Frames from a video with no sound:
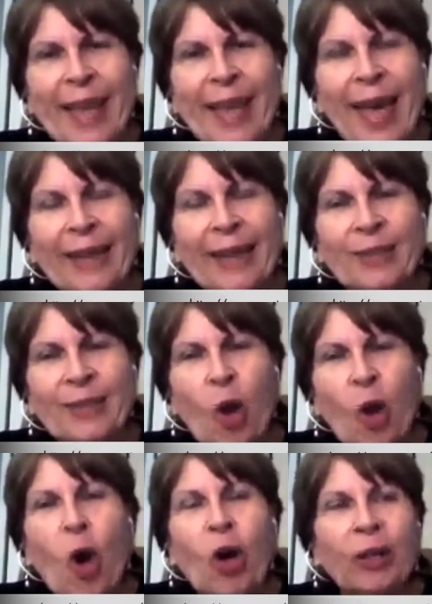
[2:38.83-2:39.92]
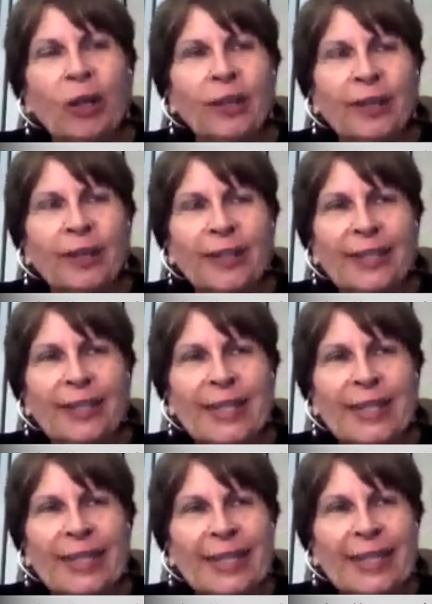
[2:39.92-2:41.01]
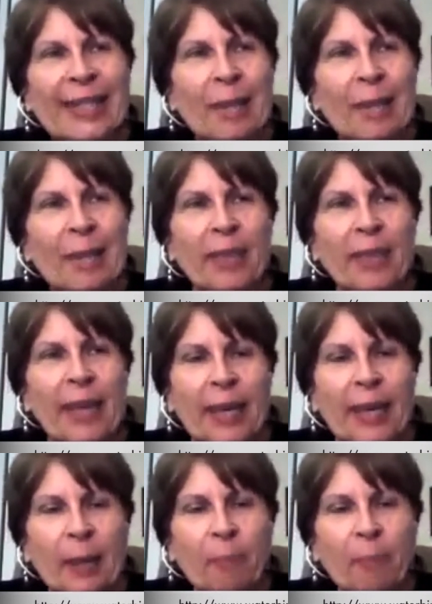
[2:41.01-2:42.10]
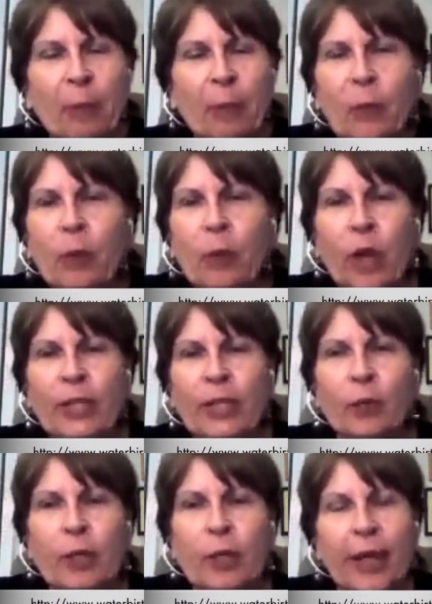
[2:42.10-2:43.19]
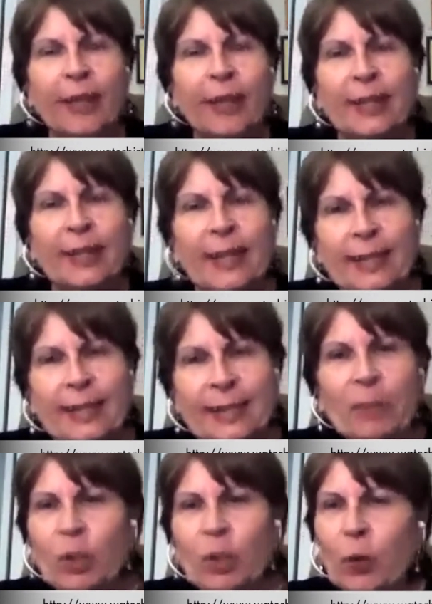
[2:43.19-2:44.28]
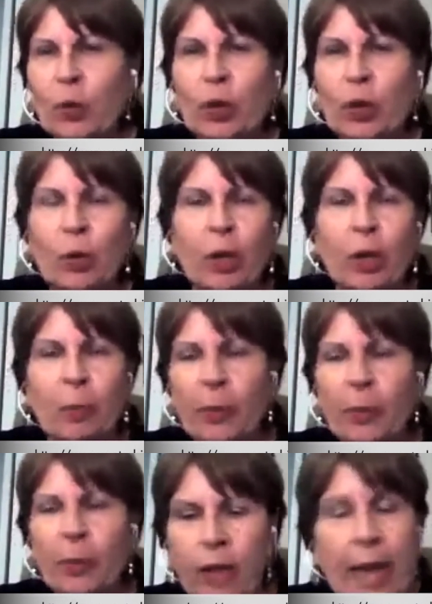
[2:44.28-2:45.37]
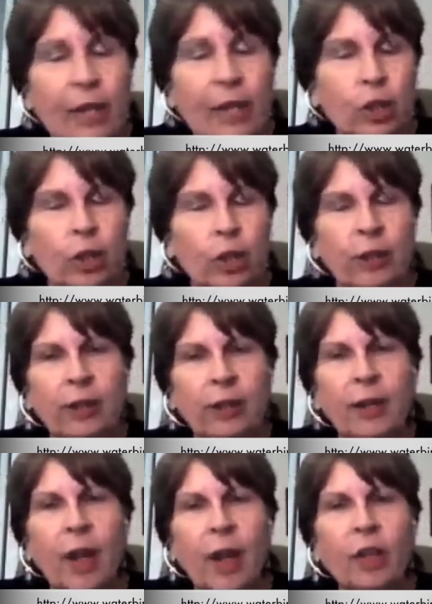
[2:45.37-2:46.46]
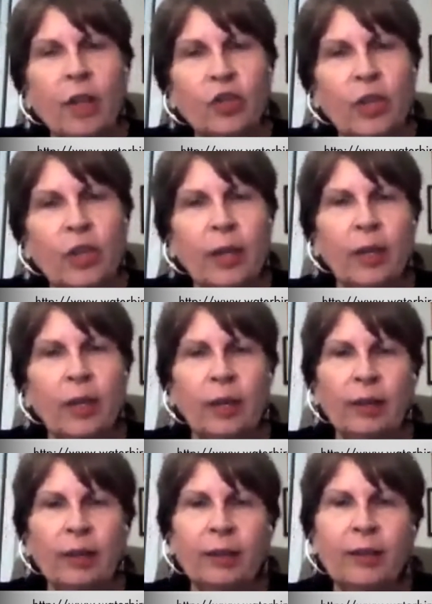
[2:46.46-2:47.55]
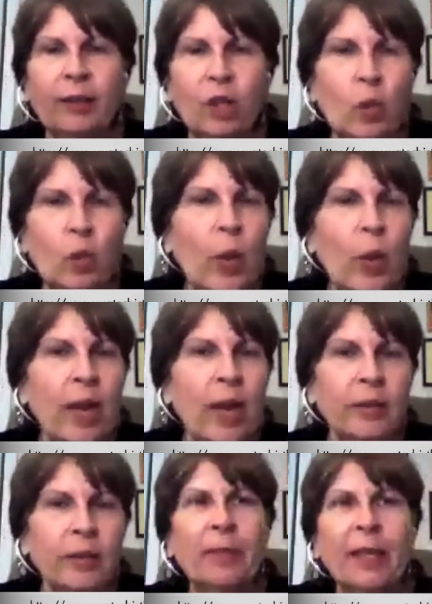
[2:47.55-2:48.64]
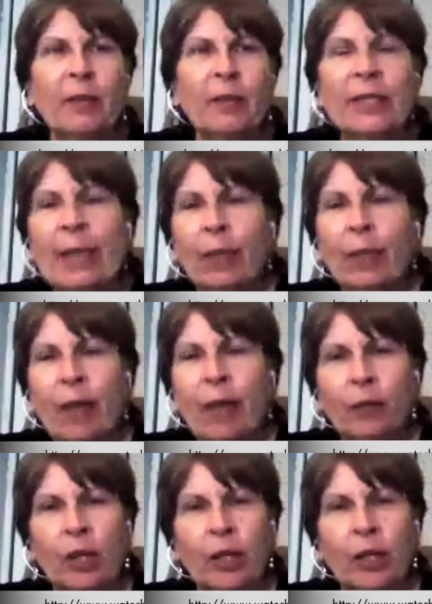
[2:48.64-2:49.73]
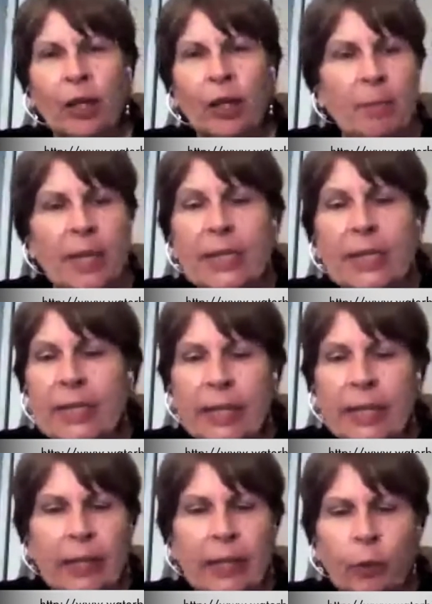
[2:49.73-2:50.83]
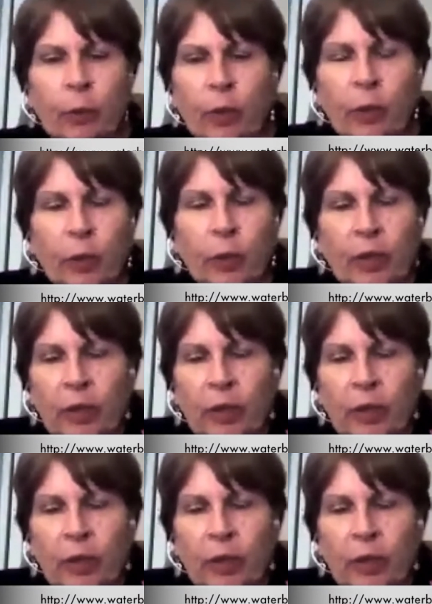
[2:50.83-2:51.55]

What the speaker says: that all did the same thing, but we were on different continents. So Europe, Asia, Australia, the US, even South Africa, India. There was